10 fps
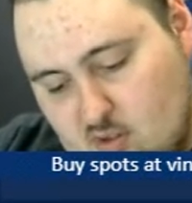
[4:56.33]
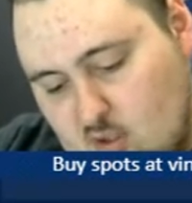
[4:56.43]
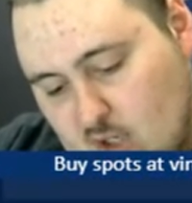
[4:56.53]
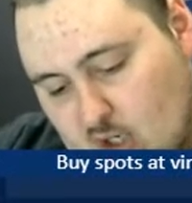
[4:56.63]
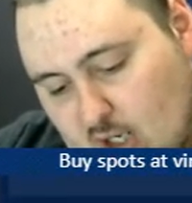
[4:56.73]

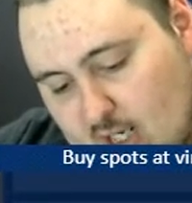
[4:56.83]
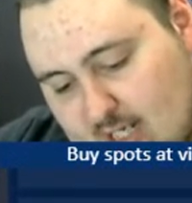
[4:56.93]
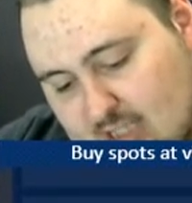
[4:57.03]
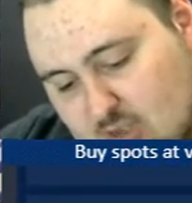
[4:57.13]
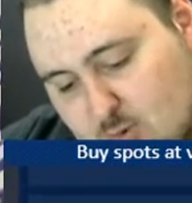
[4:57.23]
Alright,
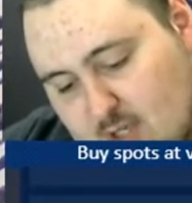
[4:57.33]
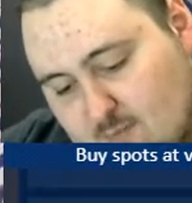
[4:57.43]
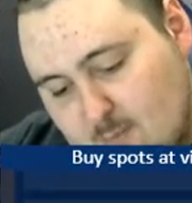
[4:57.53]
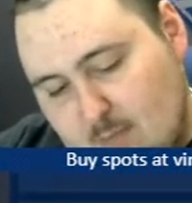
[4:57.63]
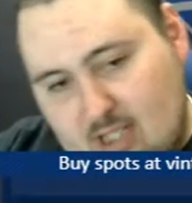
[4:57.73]
next we have
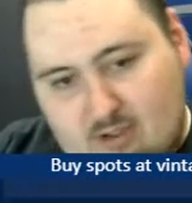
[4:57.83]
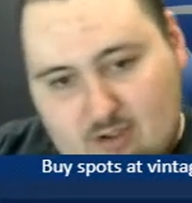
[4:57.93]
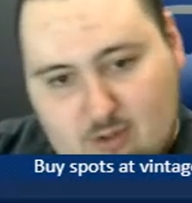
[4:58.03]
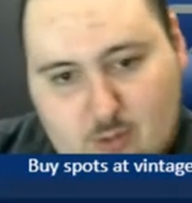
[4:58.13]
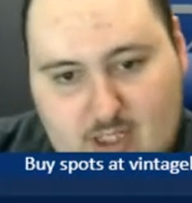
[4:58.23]
Mike
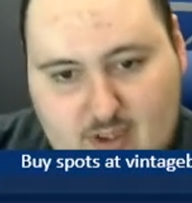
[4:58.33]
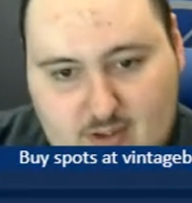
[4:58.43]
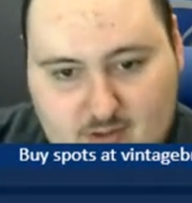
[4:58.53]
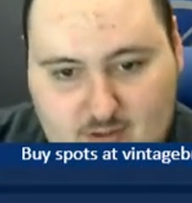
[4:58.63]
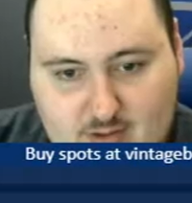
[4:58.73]
Luette.
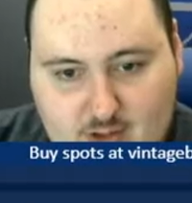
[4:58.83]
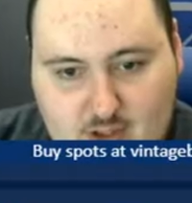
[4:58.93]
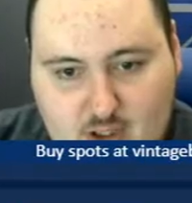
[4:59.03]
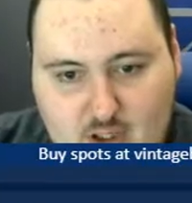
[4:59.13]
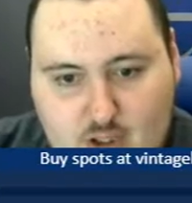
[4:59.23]

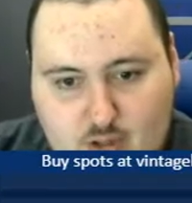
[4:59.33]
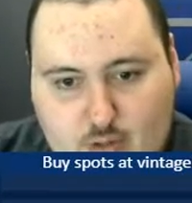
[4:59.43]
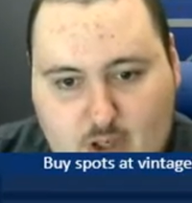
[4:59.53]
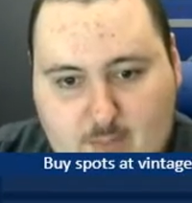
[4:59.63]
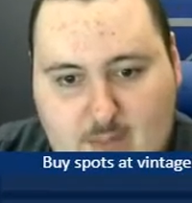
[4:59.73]

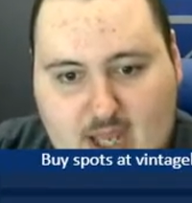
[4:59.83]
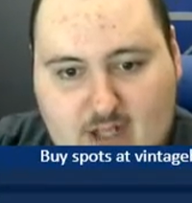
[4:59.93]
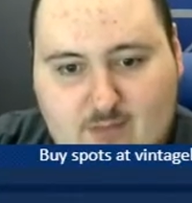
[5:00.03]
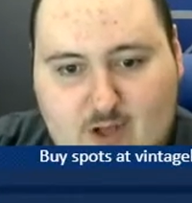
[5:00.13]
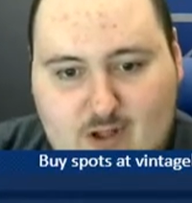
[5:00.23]
great pack
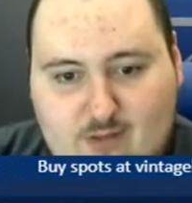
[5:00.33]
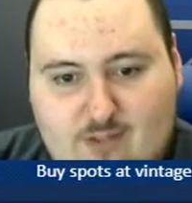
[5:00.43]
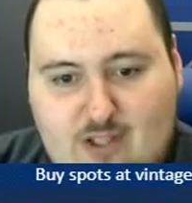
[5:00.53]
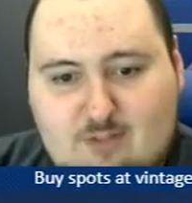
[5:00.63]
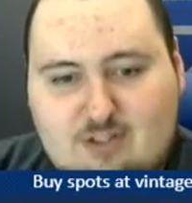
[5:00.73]
of Hall of
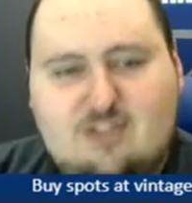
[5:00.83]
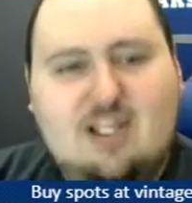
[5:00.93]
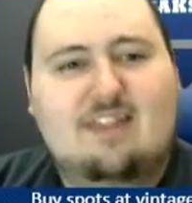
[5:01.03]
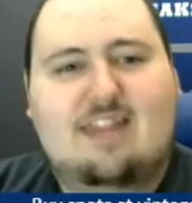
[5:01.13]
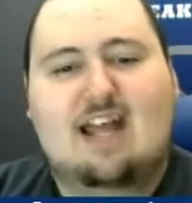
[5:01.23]
Famers.
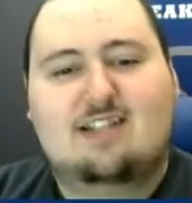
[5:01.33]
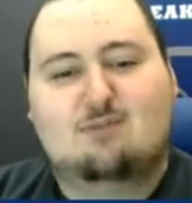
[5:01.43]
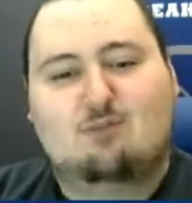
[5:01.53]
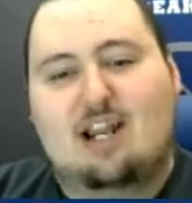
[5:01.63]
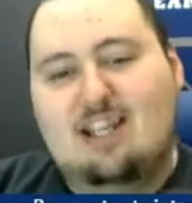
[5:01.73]
That's
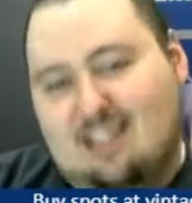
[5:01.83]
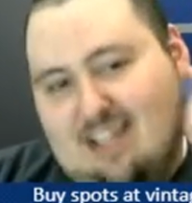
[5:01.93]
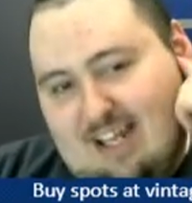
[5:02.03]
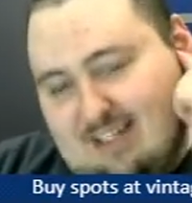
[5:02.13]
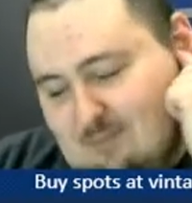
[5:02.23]
right,
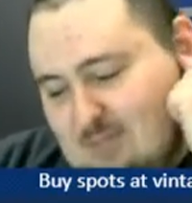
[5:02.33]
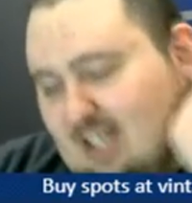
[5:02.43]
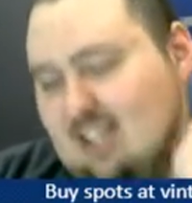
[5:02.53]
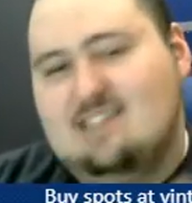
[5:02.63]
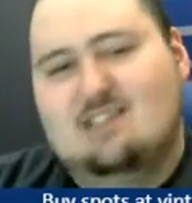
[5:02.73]
Ken.
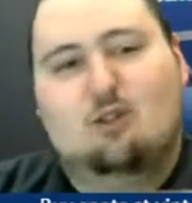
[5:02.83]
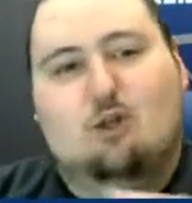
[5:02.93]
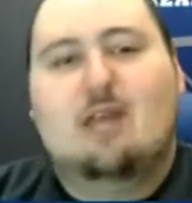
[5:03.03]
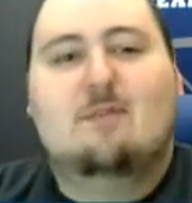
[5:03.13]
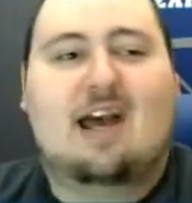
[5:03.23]
This is a
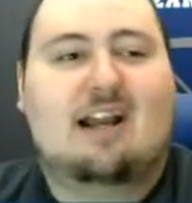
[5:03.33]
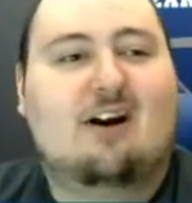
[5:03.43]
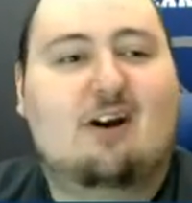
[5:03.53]
great pack of Hall of